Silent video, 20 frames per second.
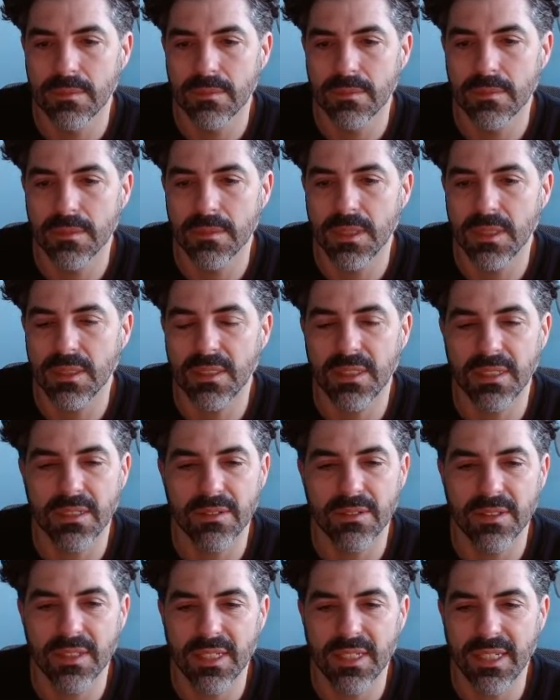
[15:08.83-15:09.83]
Just here
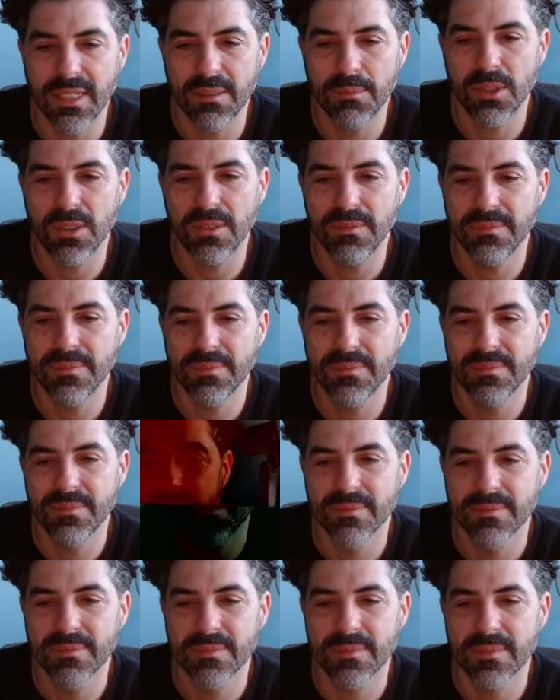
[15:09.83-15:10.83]
for the kibble.
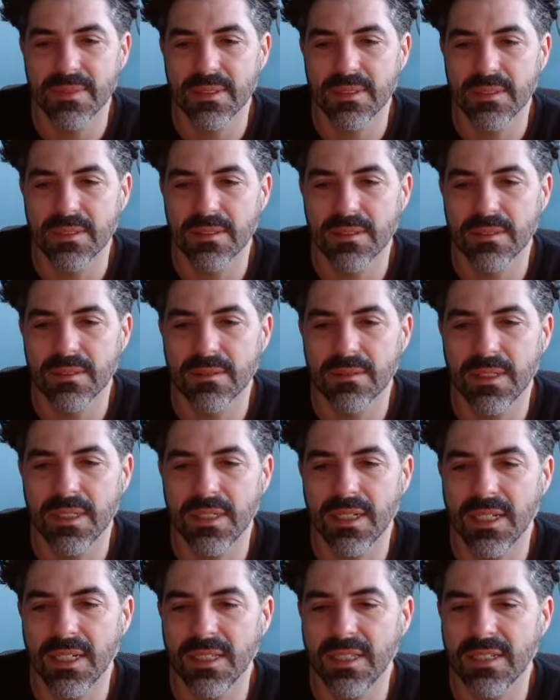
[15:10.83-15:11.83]
What?
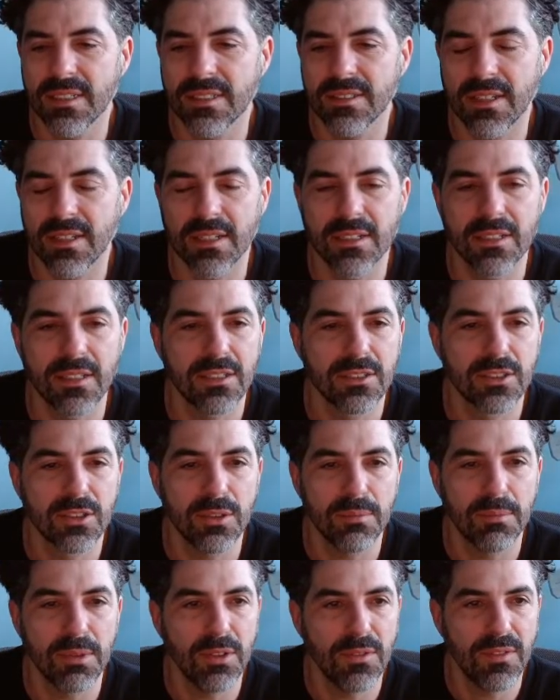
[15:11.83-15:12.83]
I liked psychological
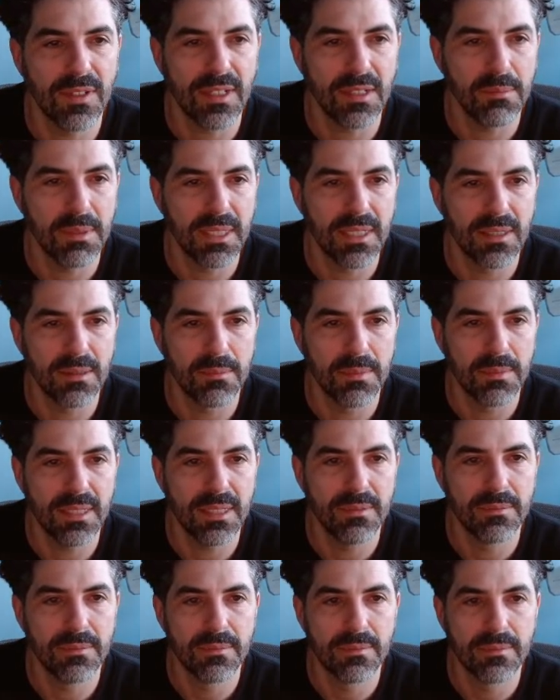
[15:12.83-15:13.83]
profile better, but
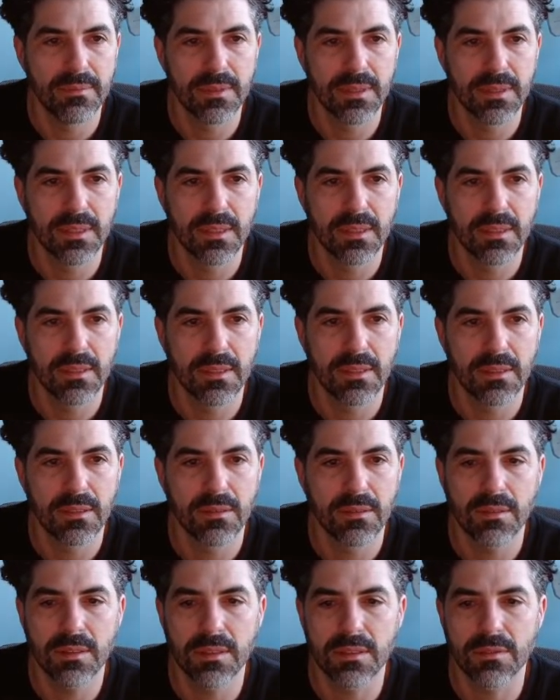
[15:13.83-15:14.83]

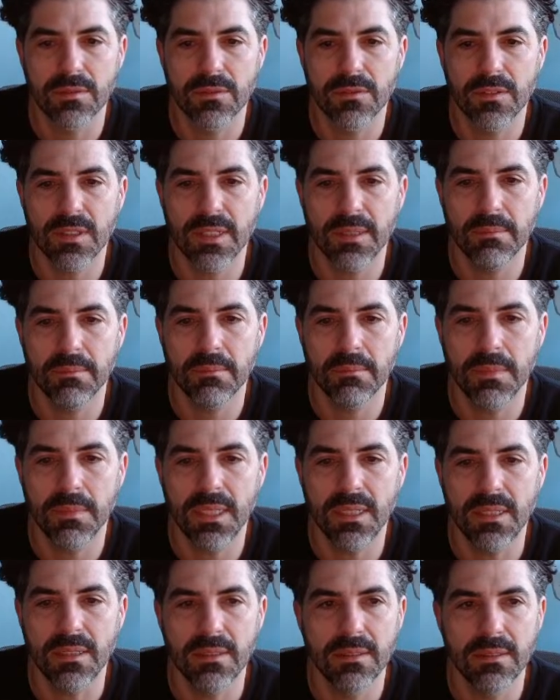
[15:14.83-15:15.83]
what is flip beat?